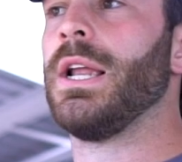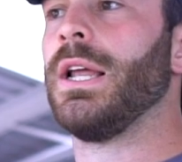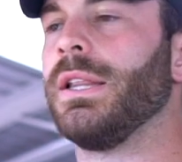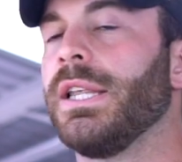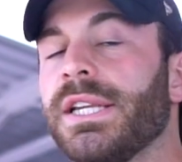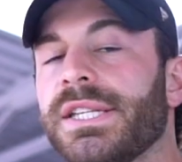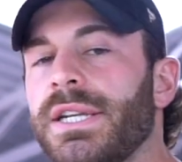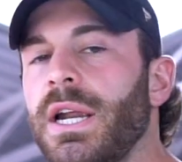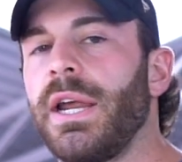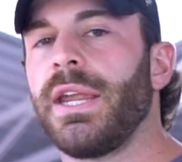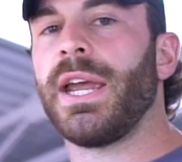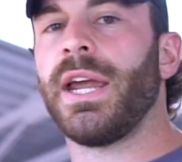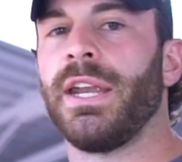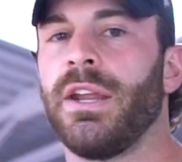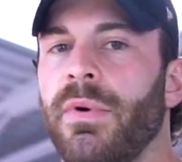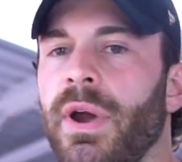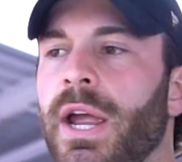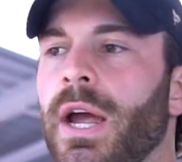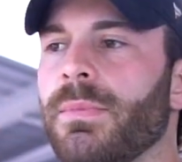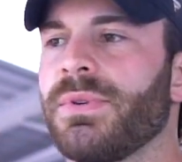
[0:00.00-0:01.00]
At least not yet
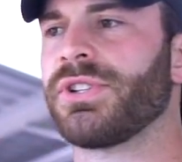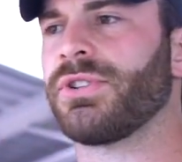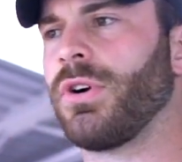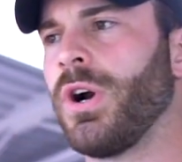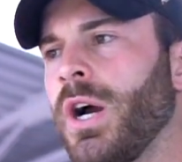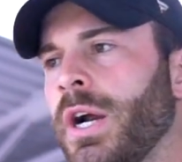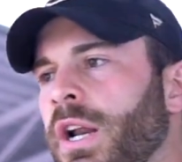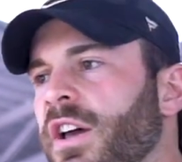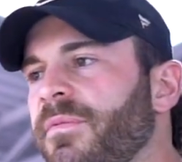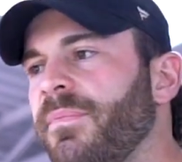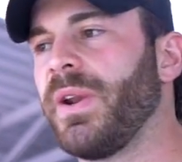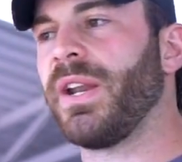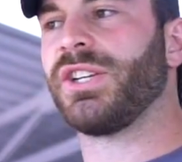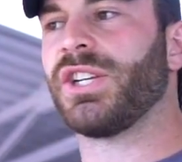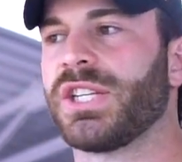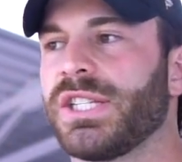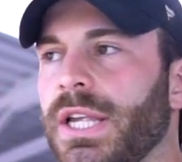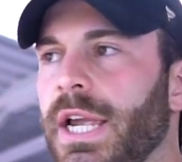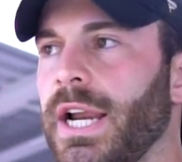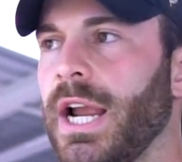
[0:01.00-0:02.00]
anyway. I'm strong enough, but it's
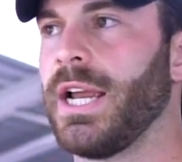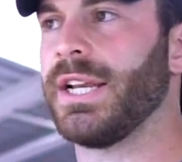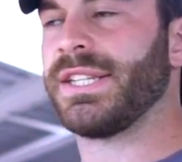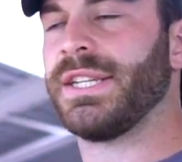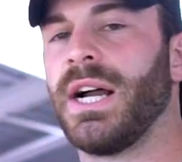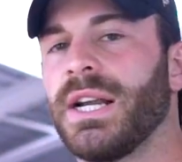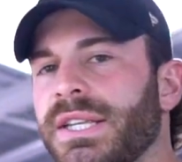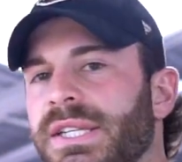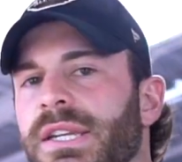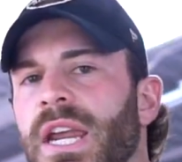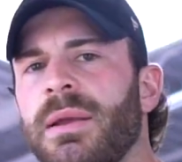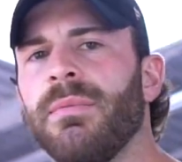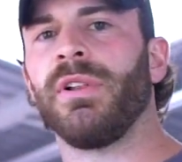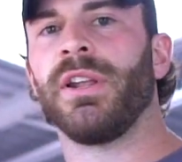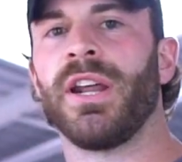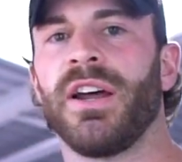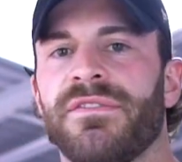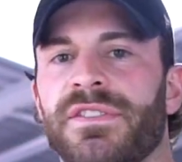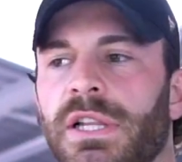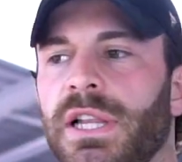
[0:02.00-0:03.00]
just like, it's not stable
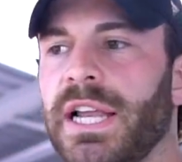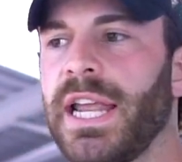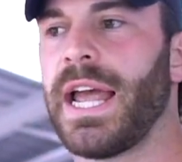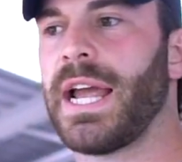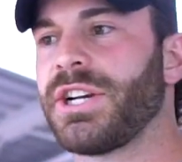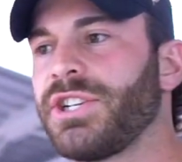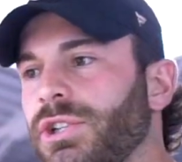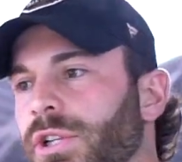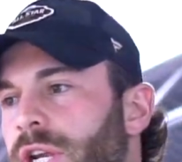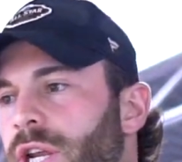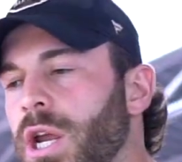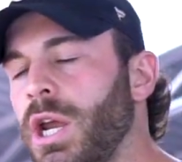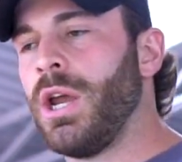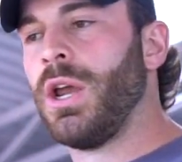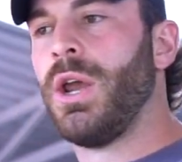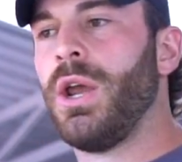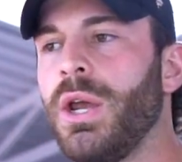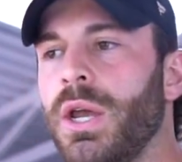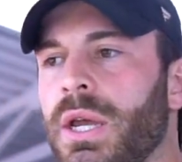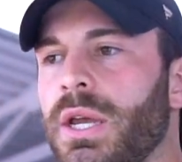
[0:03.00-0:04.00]
enough to like actually
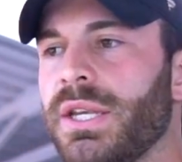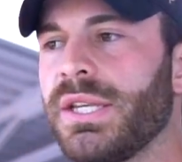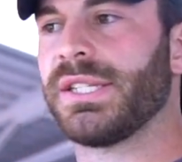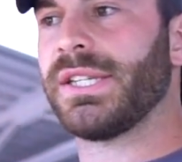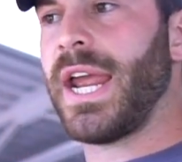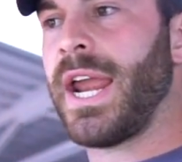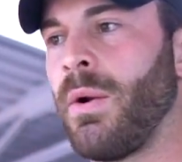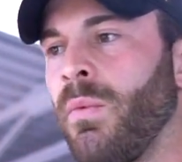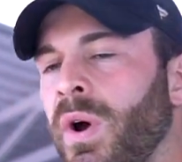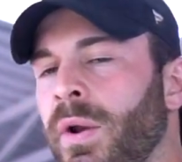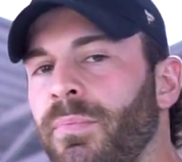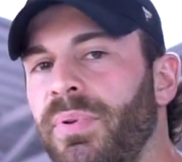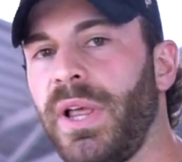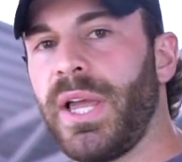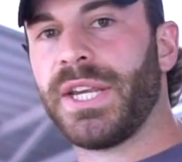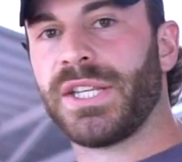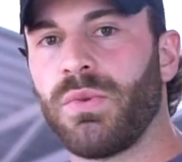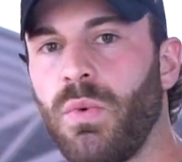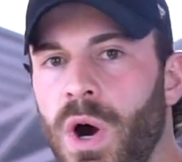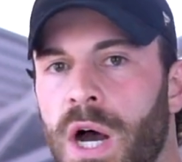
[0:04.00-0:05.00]
stay in one
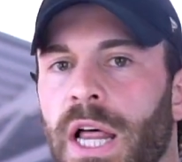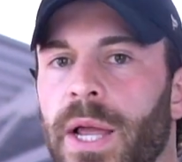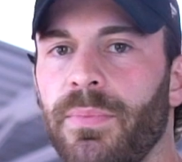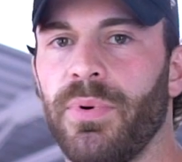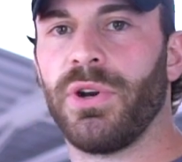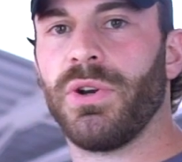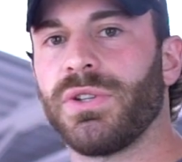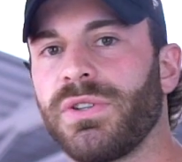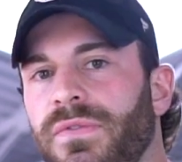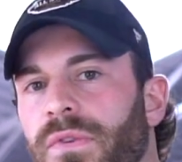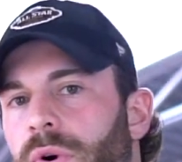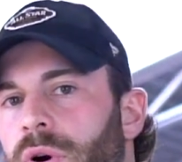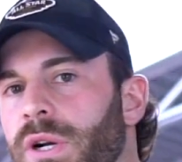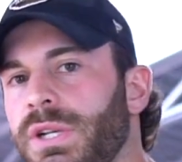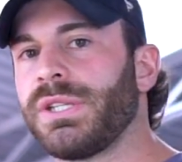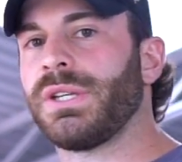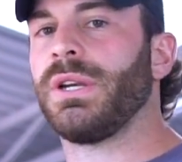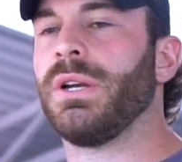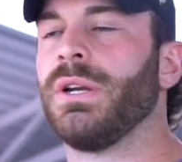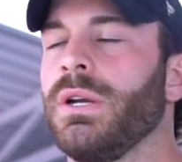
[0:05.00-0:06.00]
place while I produce
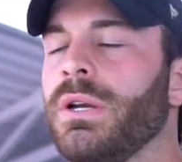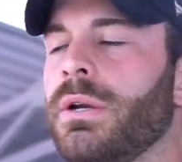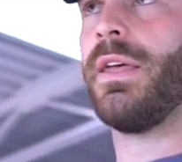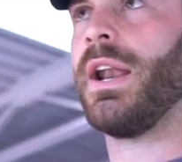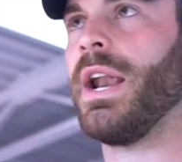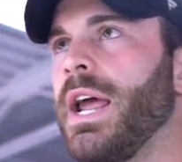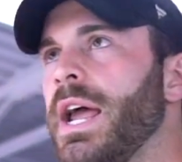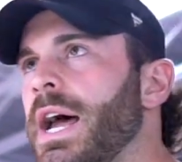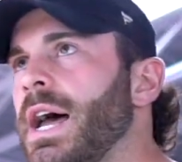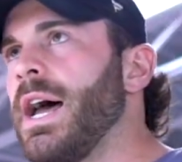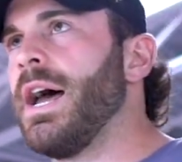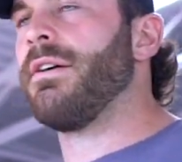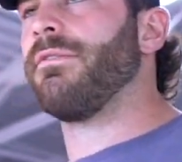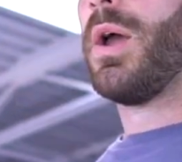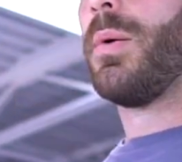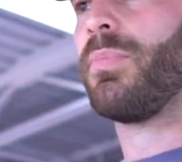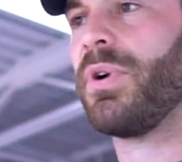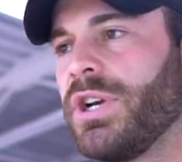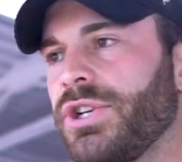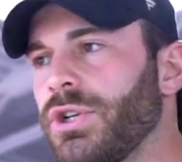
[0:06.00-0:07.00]
force. Then I have
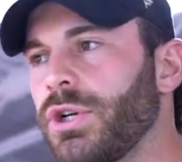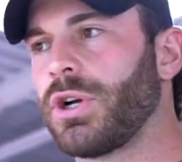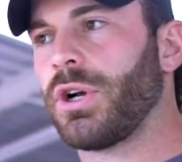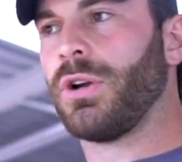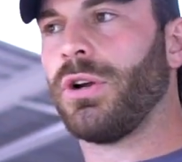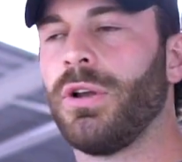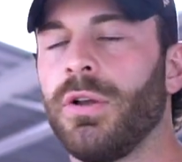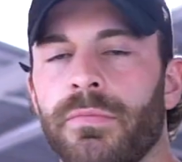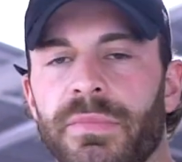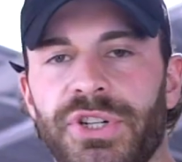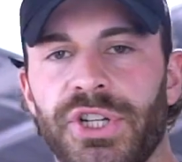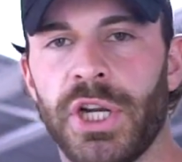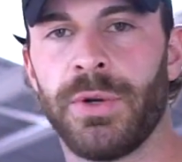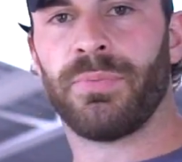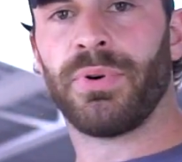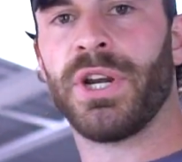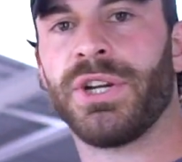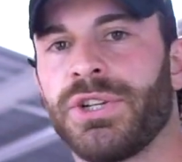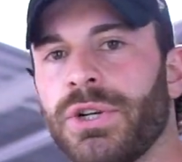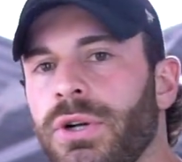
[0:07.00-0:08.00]
preacher curl, machine
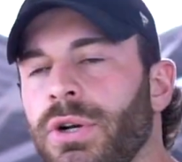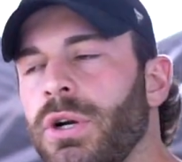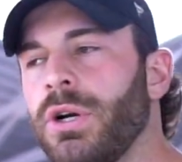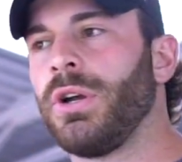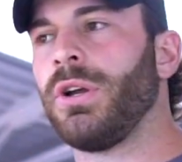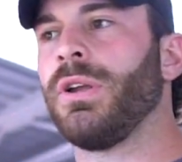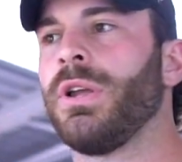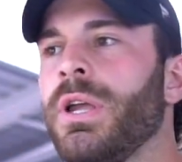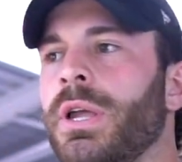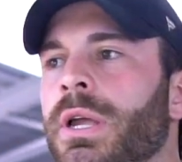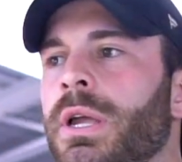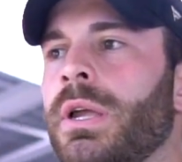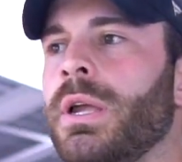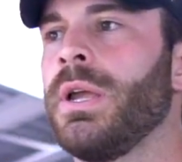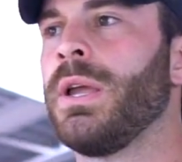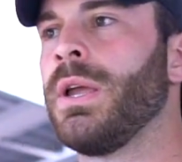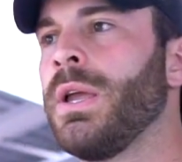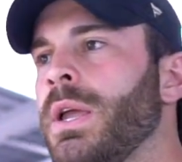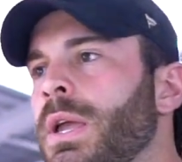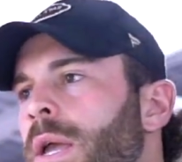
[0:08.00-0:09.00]
preacher curl,
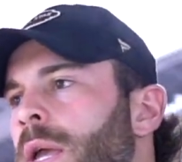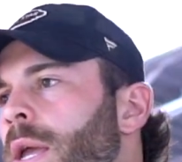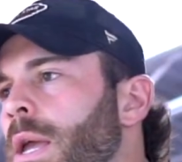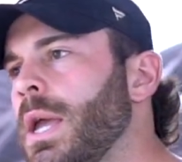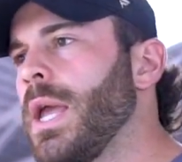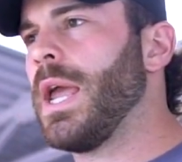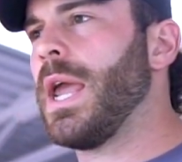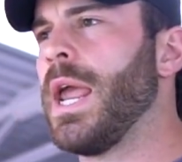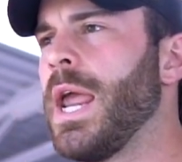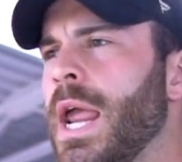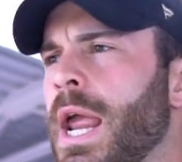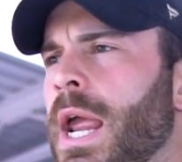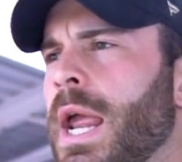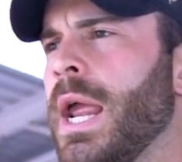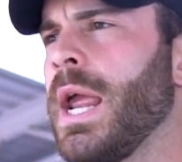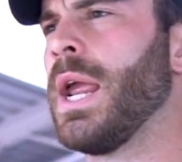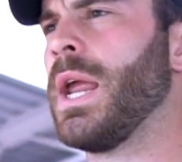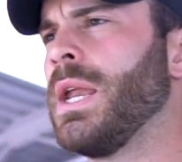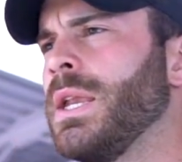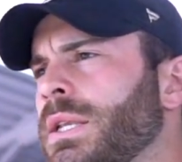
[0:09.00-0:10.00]

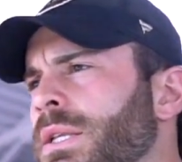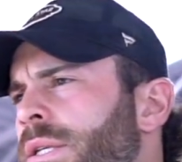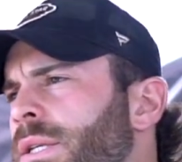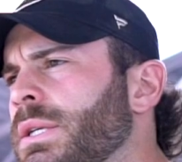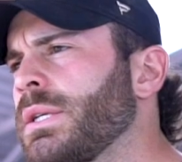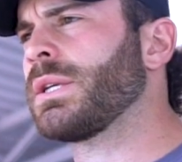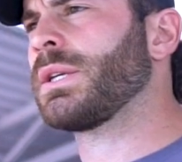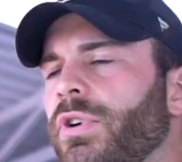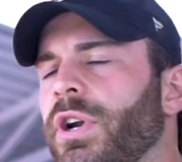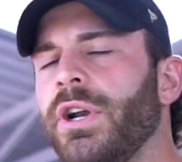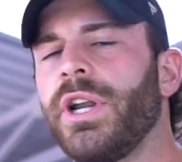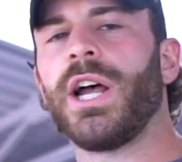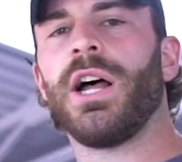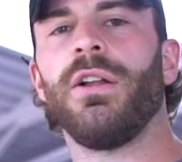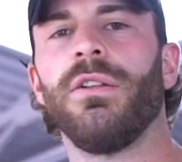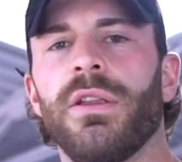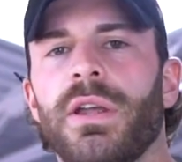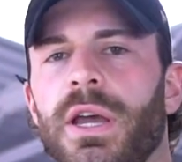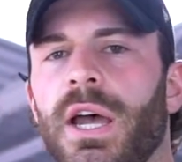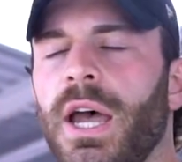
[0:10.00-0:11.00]
and rear
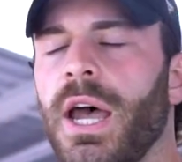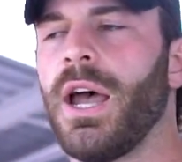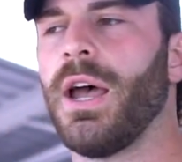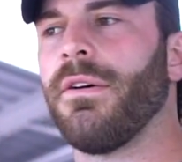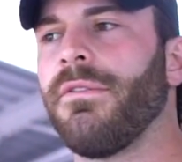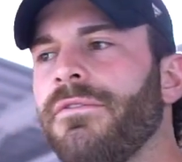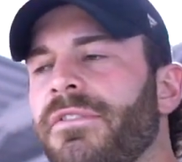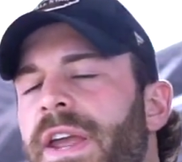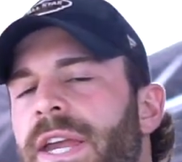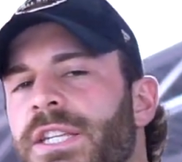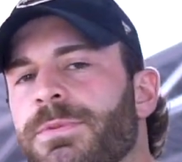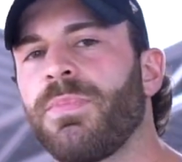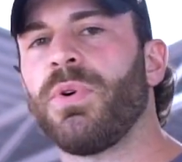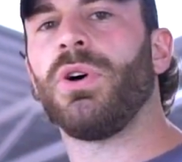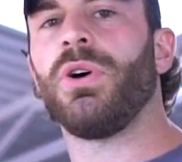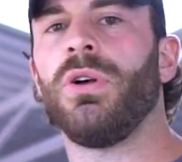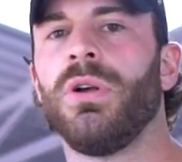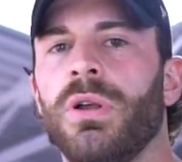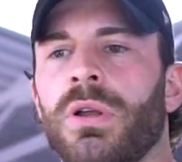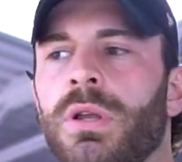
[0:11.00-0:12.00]
delt face
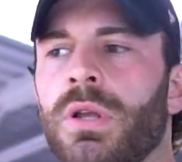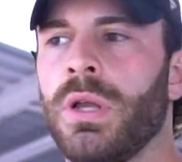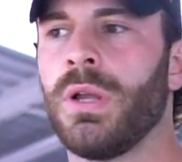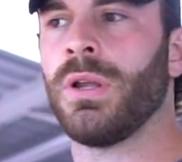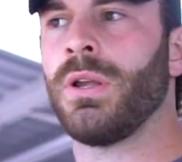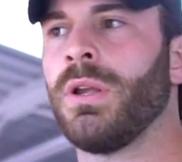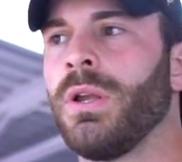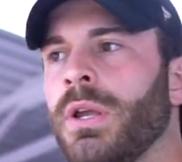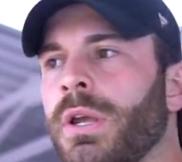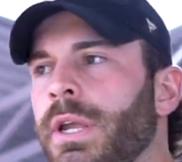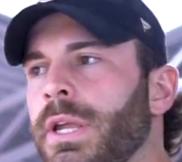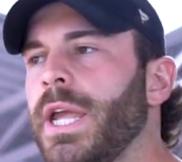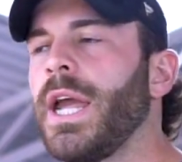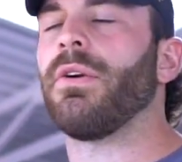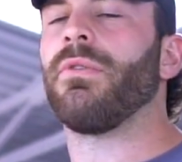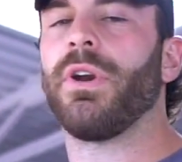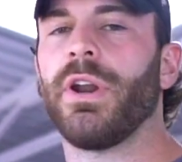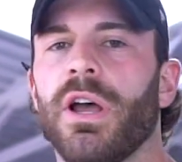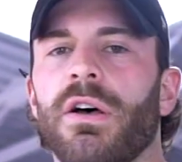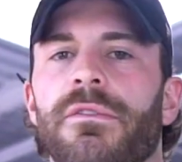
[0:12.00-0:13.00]
pull.
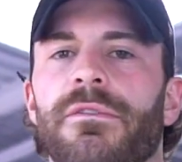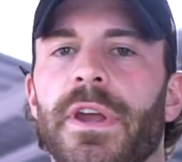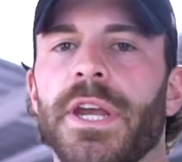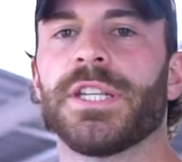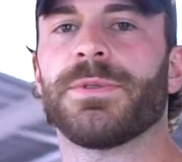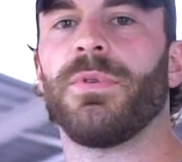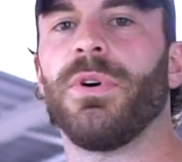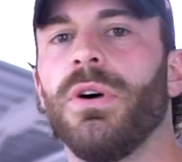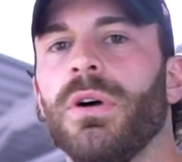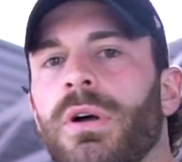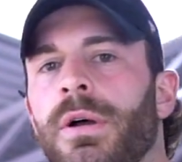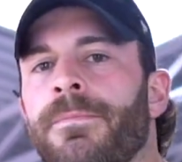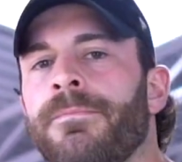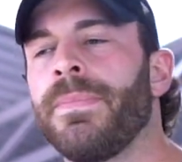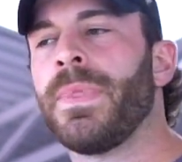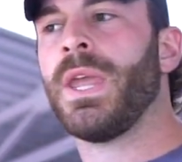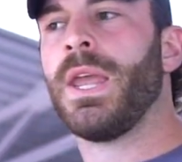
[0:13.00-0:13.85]
Yeah, rear delt face pull.